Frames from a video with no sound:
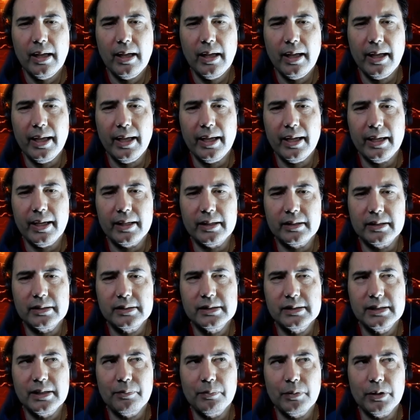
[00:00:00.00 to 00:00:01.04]
And
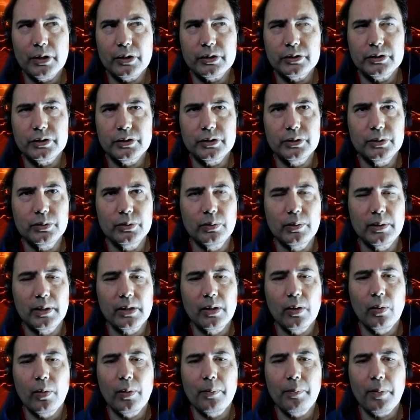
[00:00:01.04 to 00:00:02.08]
similar to
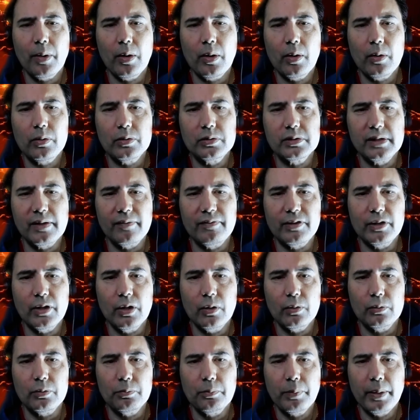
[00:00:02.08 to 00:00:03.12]
going balls, if you
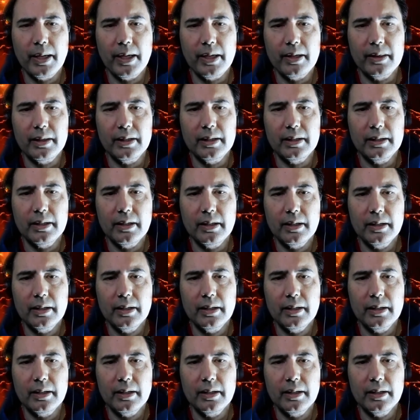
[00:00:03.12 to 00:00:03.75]
don't pay the